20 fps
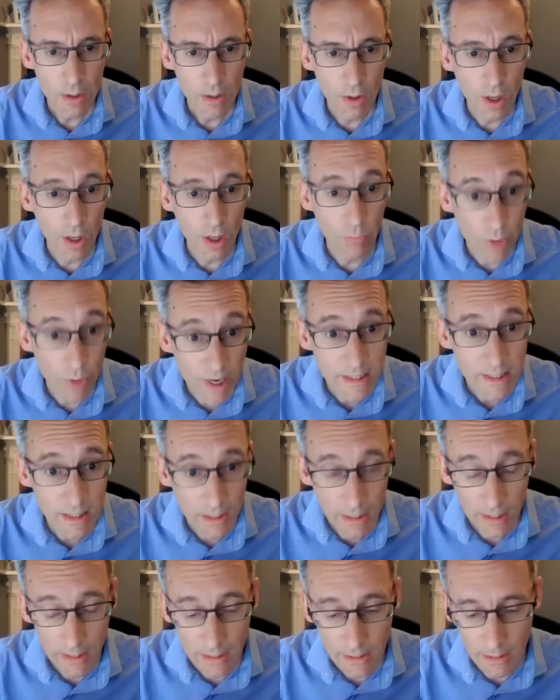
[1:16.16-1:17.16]
Uh,
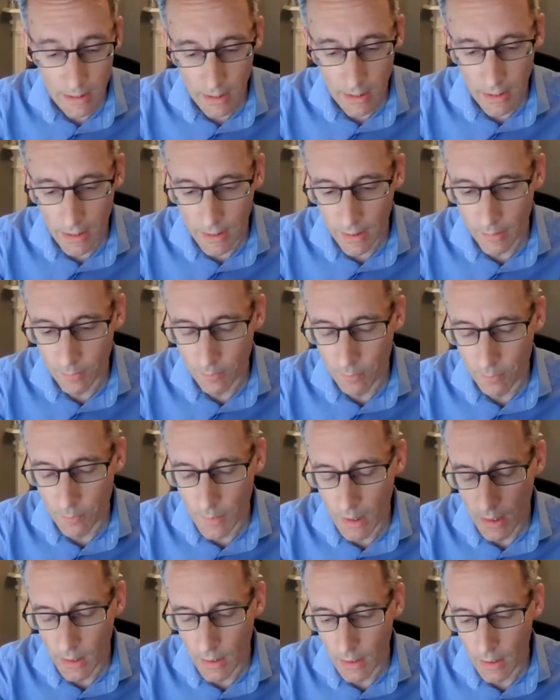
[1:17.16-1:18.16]
recently, um,
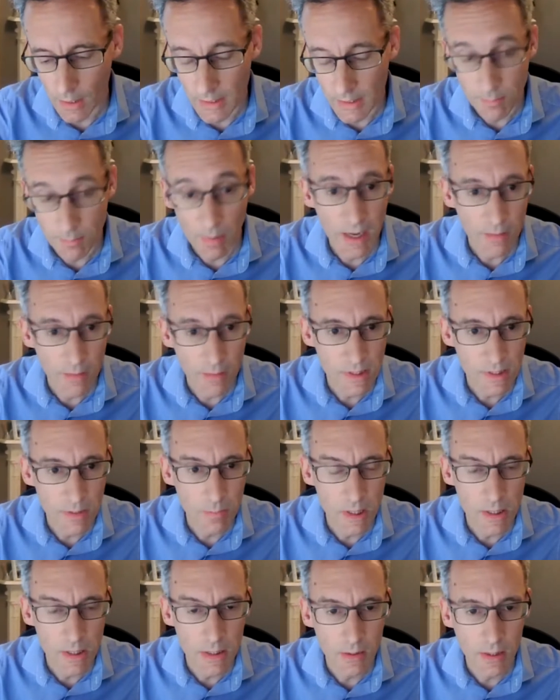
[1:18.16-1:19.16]
uh, as many of us have
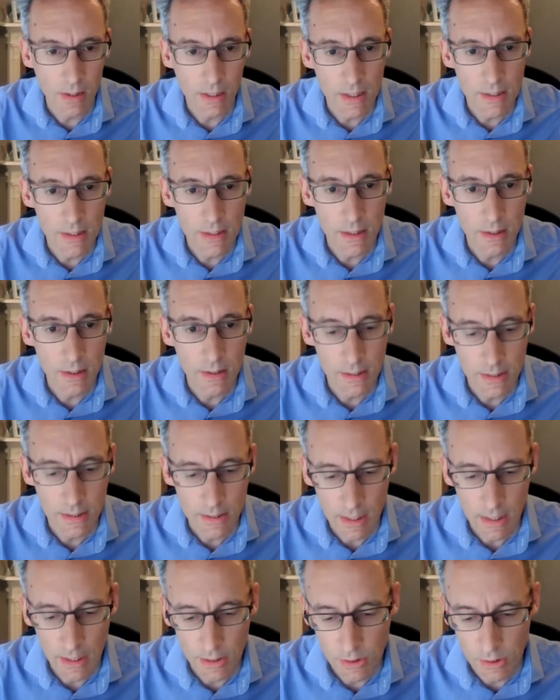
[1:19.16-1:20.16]
been doing, he's turned his
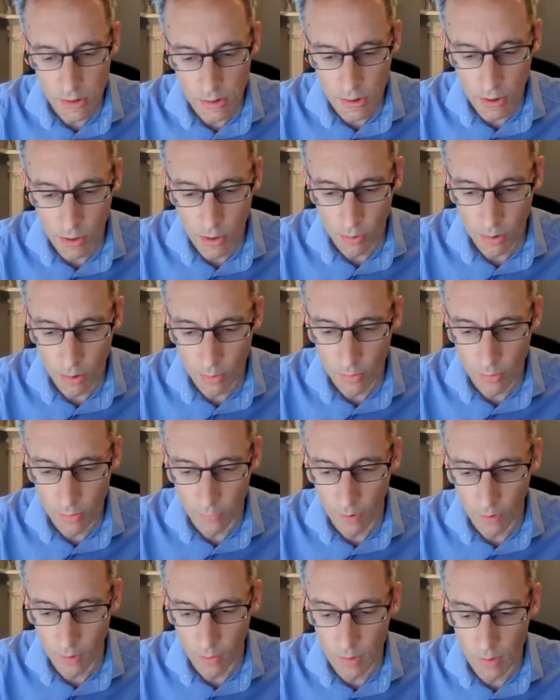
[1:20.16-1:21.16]
attention to
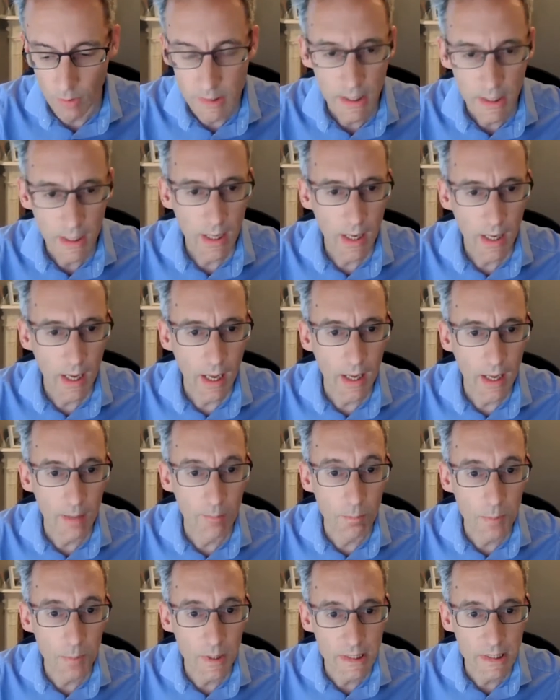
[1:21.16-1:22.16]
coronavirus,
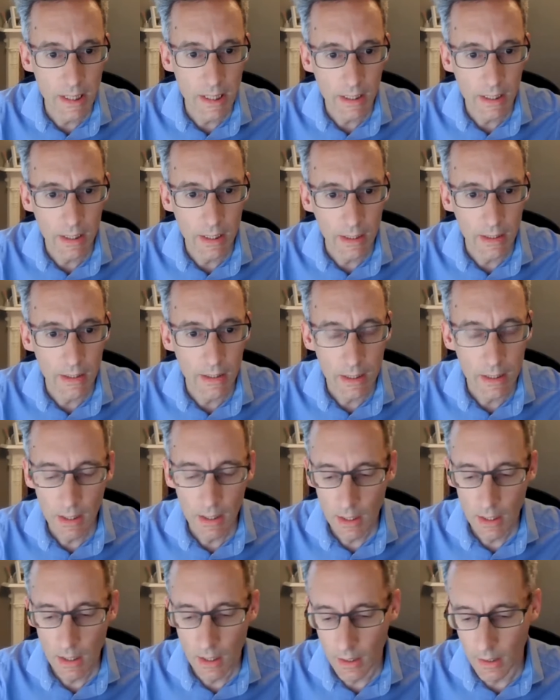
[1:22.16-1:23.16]
and particularly
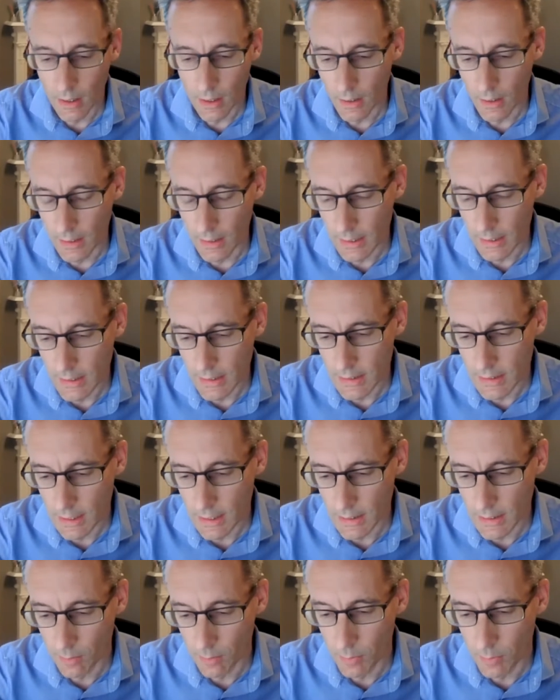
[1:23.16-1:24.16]
uh, he's
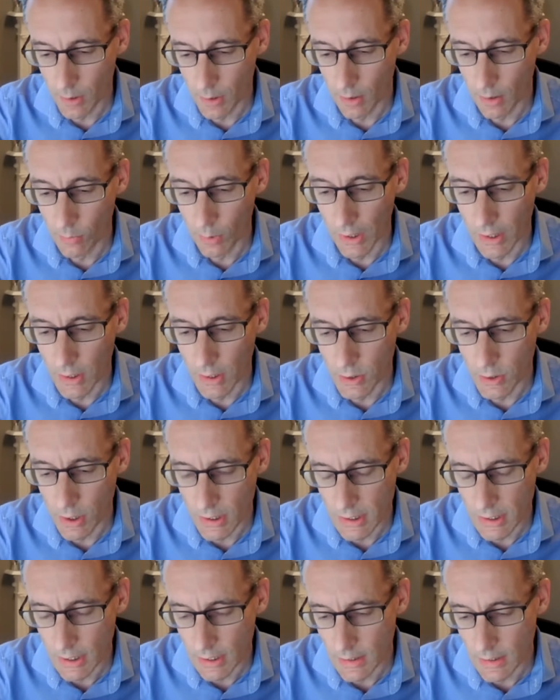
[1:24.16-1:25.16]
set up a, a really
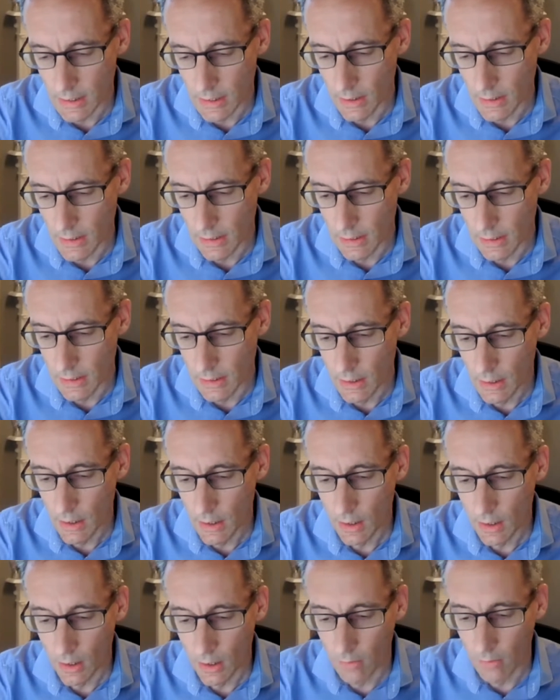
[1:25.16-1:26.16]
interesting study,
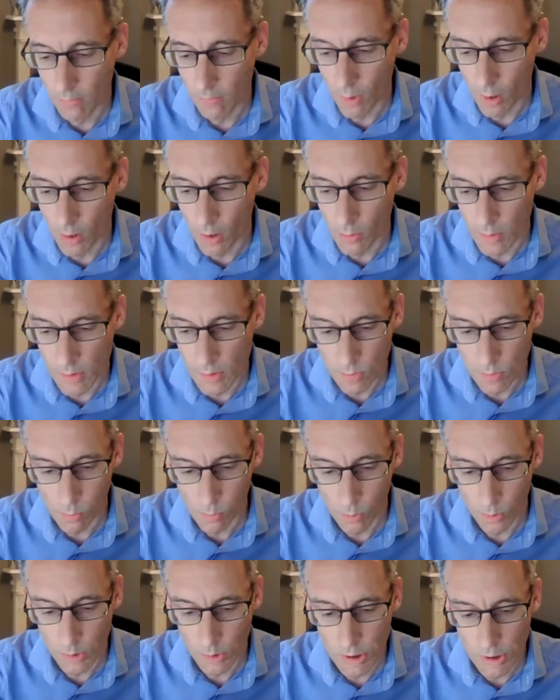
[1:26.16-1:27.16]
Uh, Virus
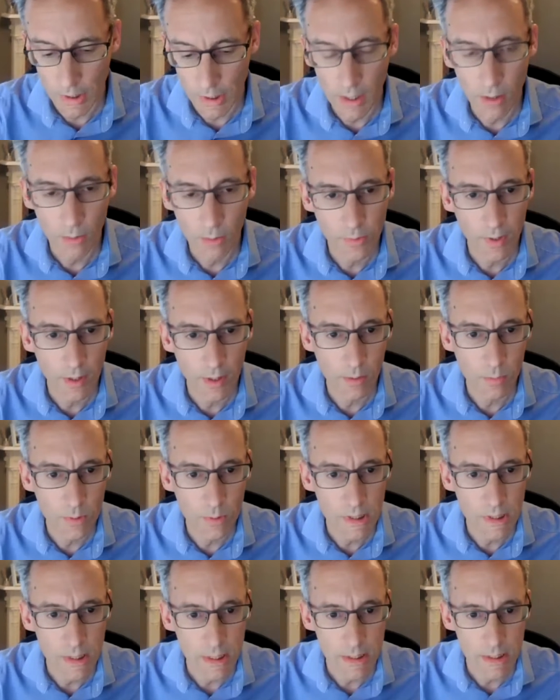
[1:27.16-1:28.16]
Watch and Health
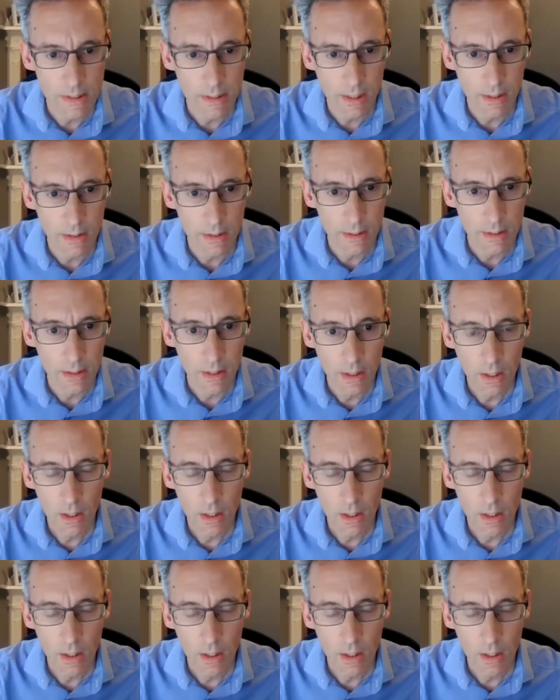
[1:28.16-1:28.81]
Equity Study,